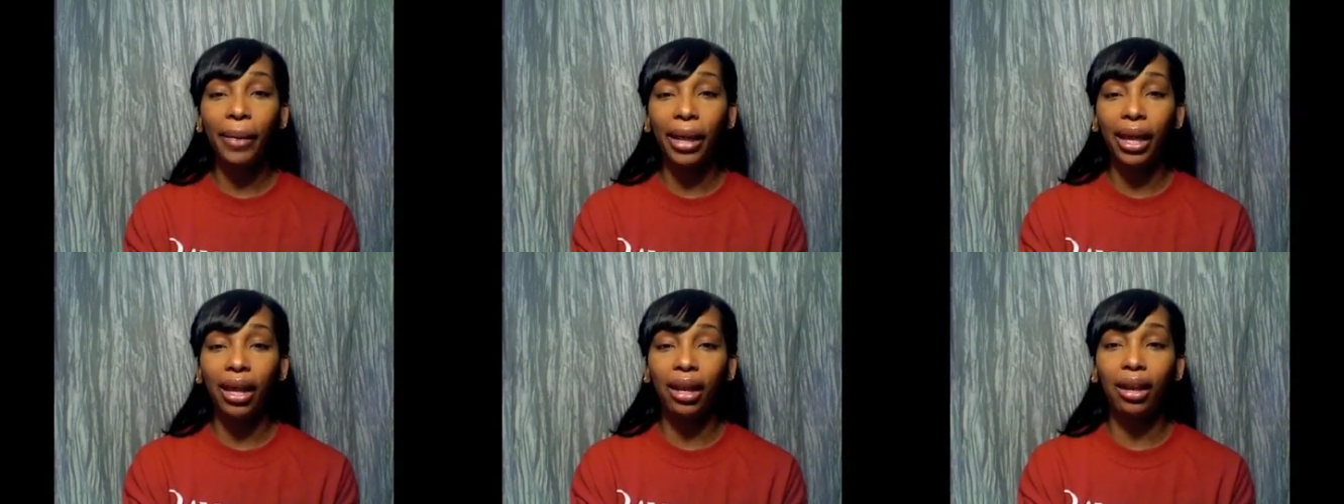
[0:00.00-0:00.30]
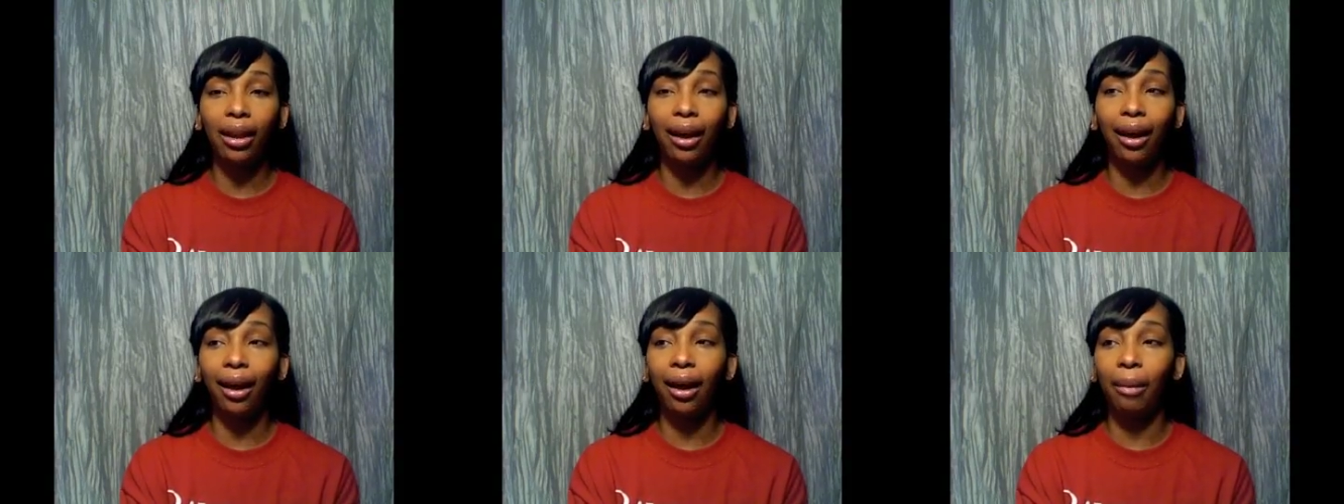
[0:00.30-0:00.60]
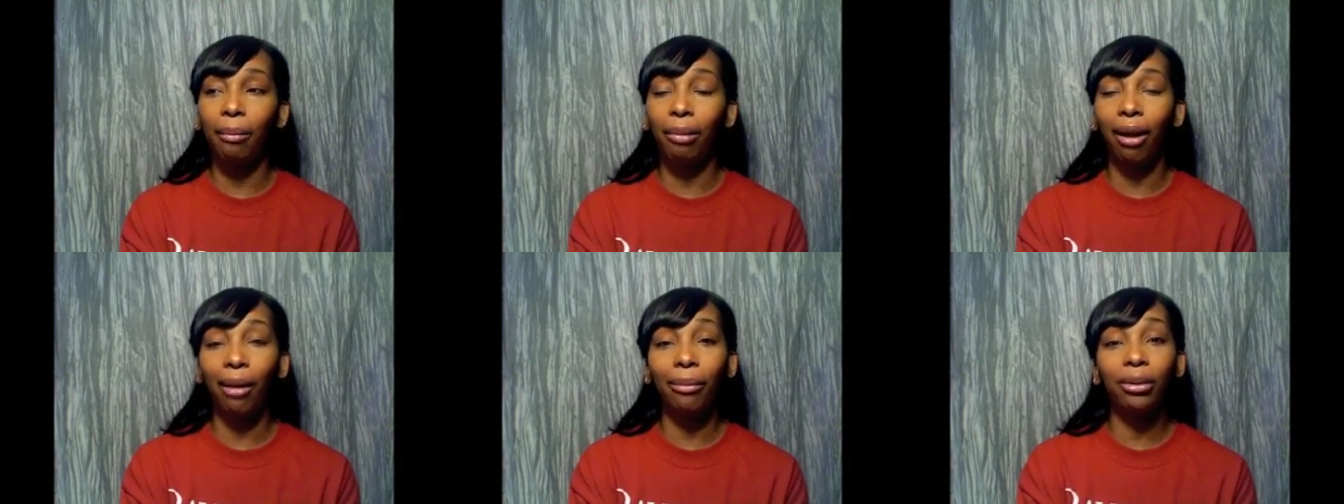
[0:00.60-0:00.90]
and
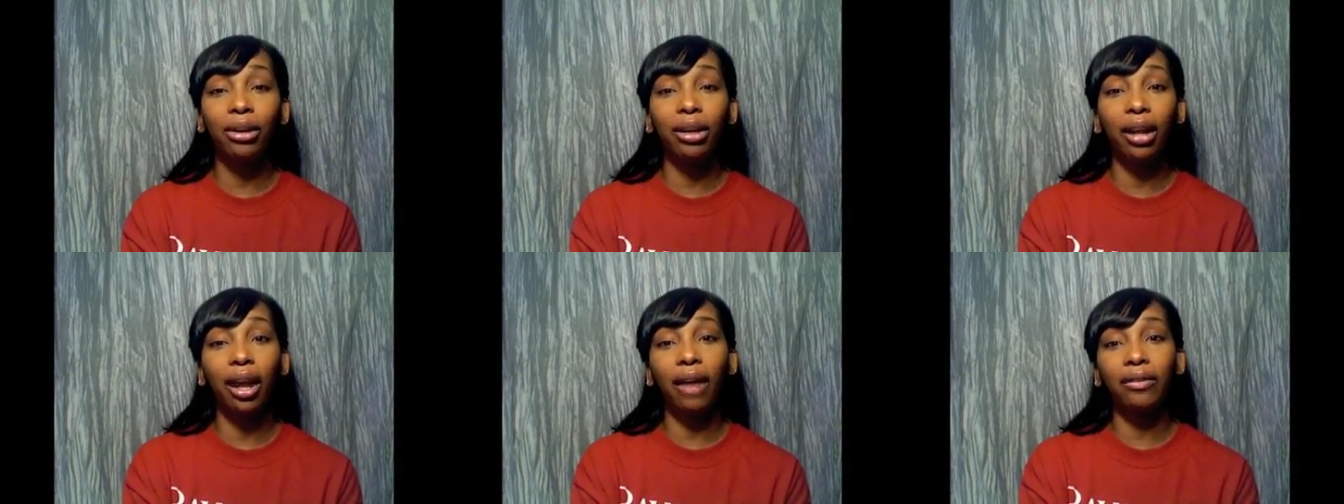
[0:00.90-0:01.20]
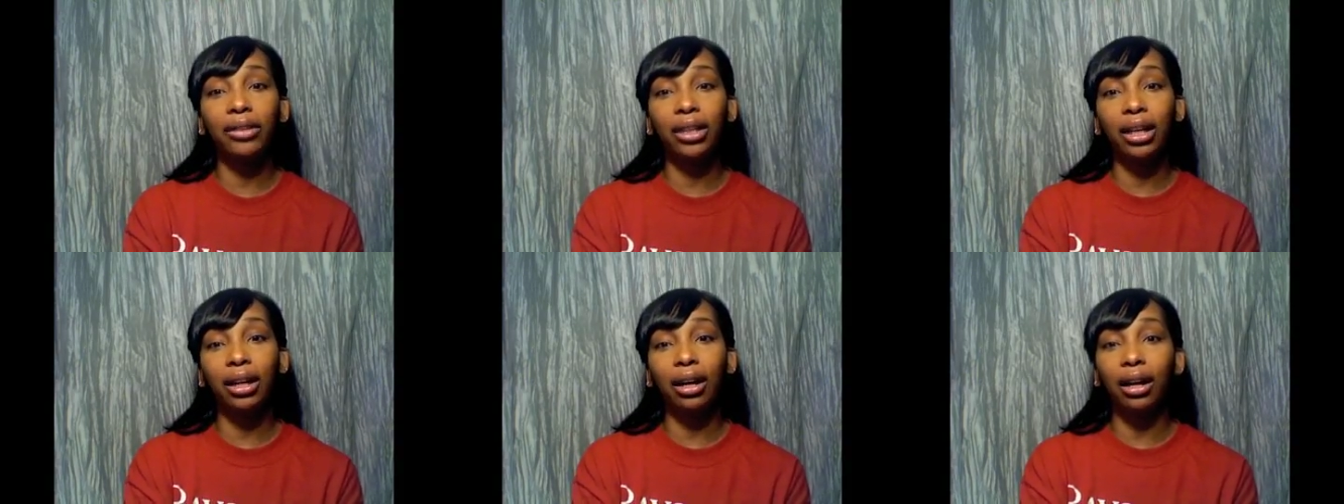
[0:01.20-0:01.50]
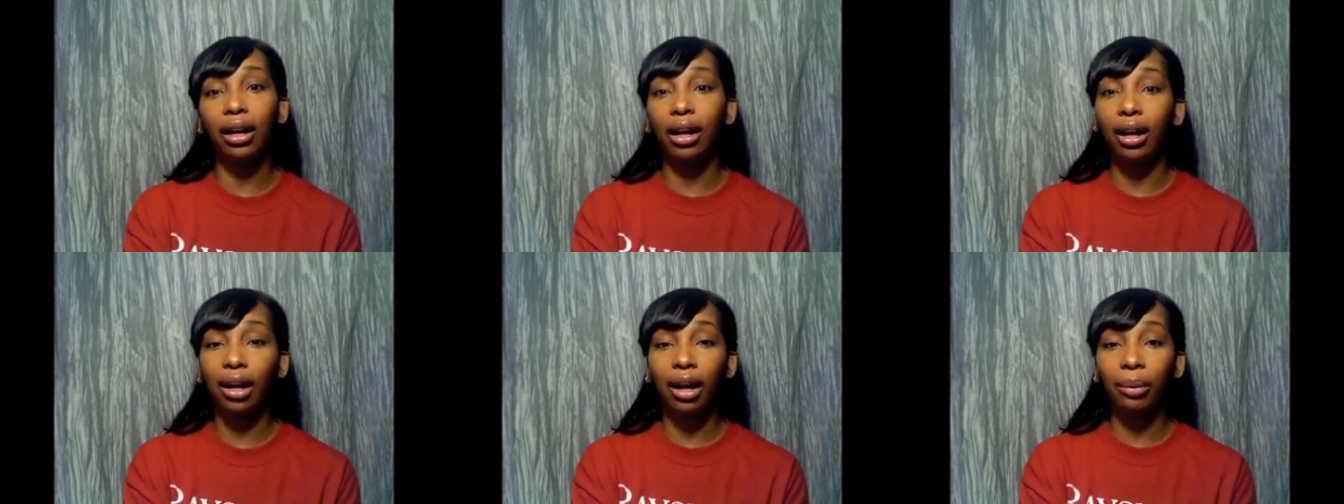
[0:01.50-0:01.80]
I'm probably going to have to
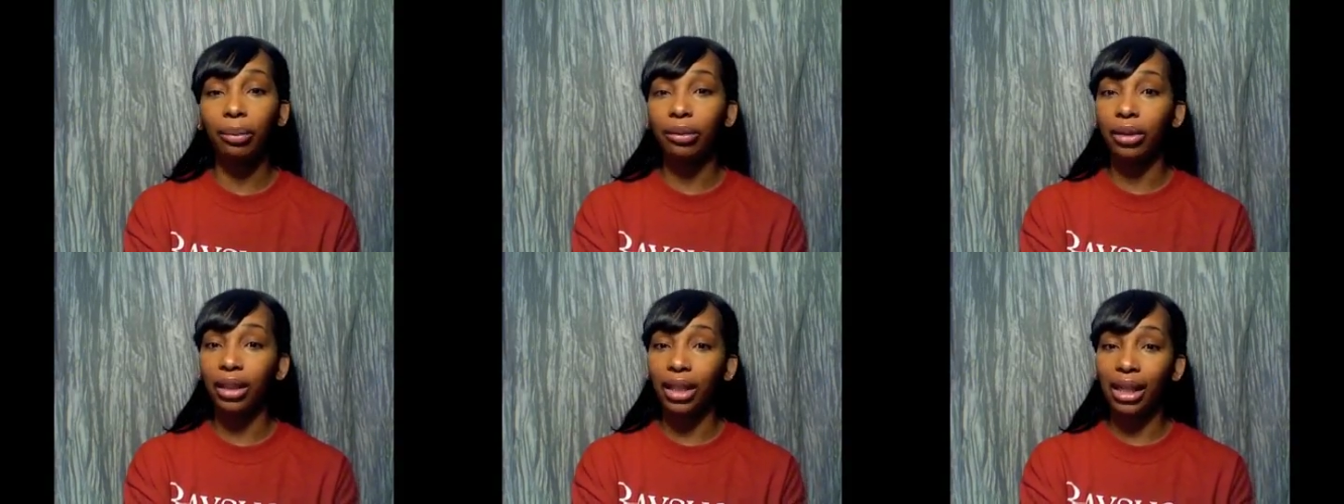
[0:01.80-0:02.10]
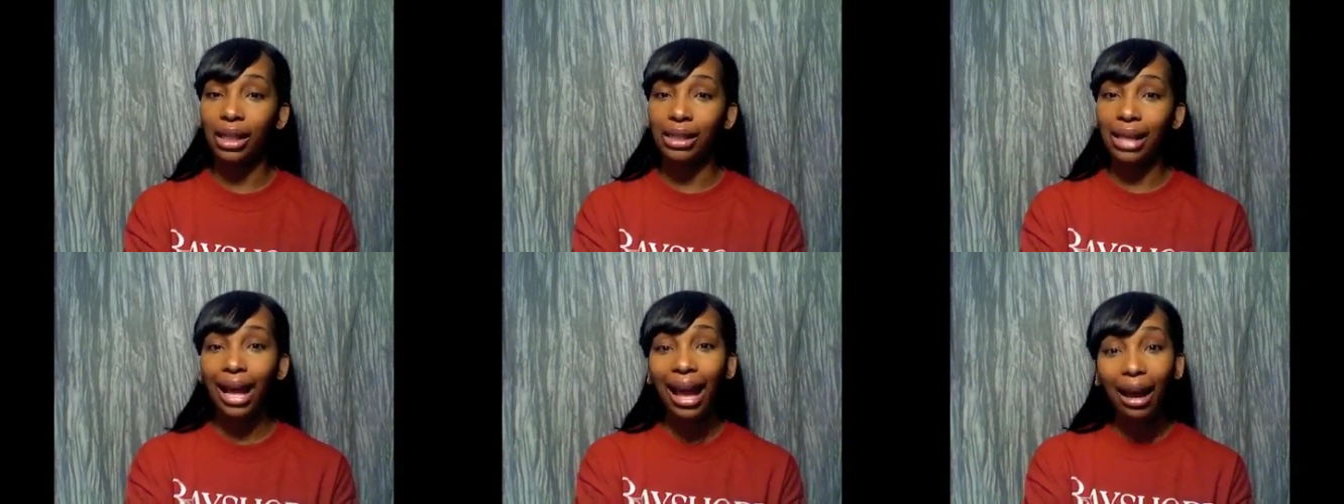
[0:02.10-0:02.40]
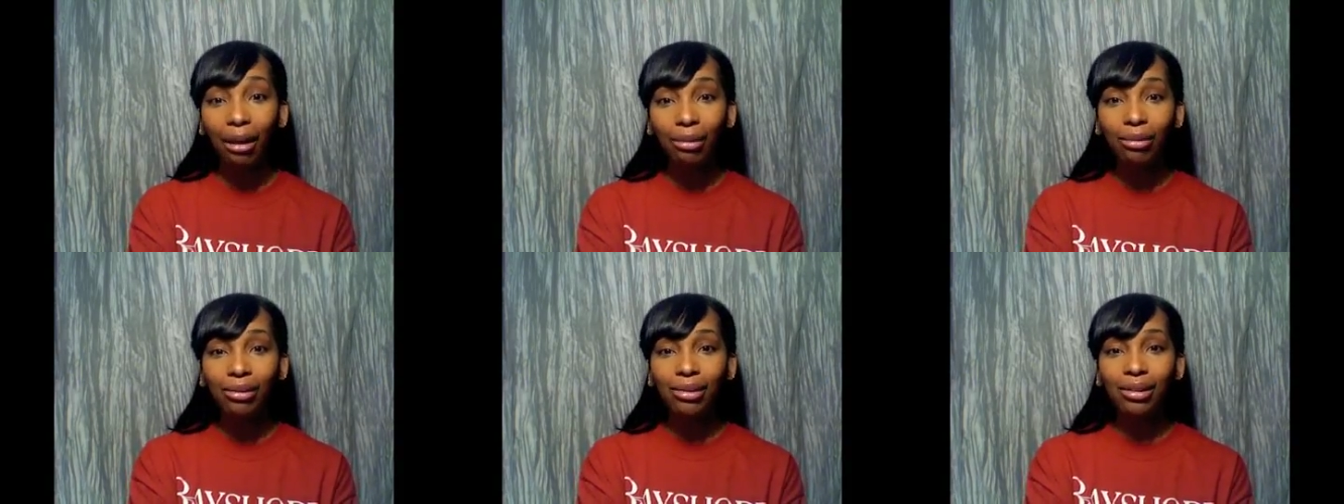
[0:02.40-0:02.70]
cut a couple of things
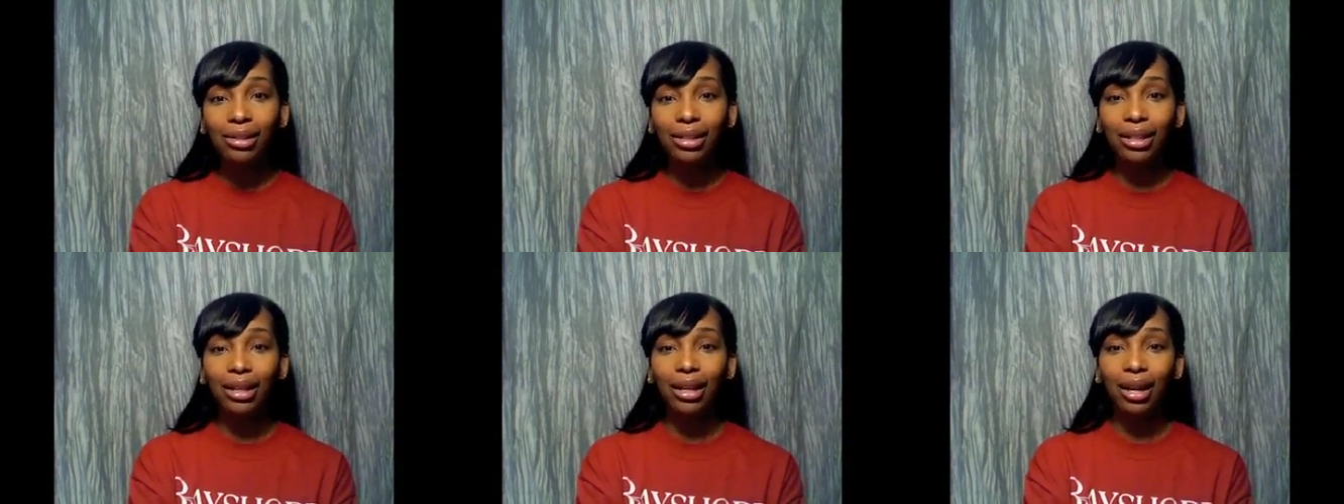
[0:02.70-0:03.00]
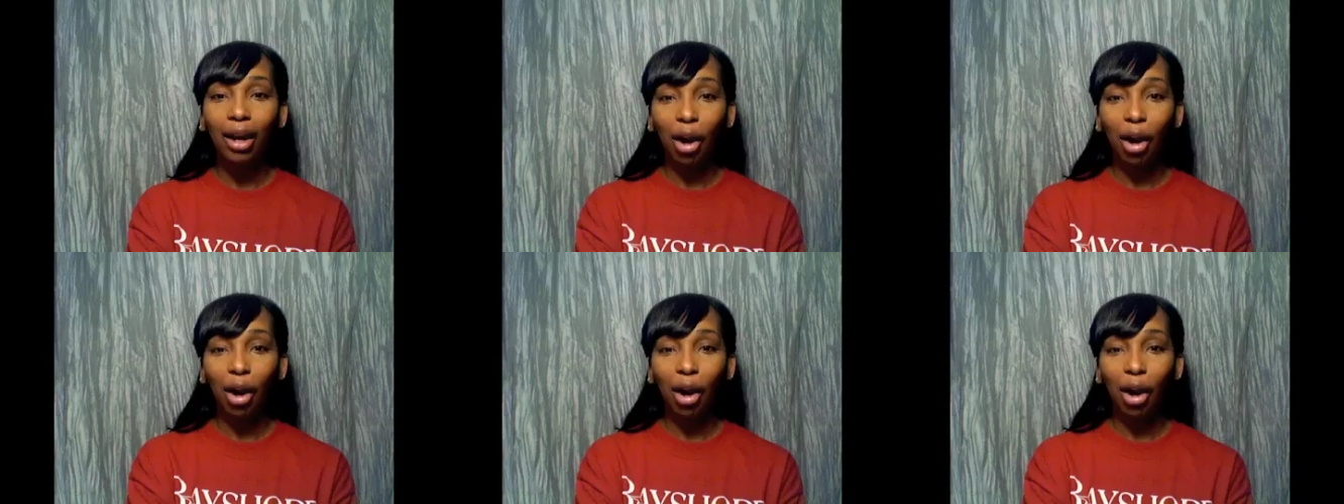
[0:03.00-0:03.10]
out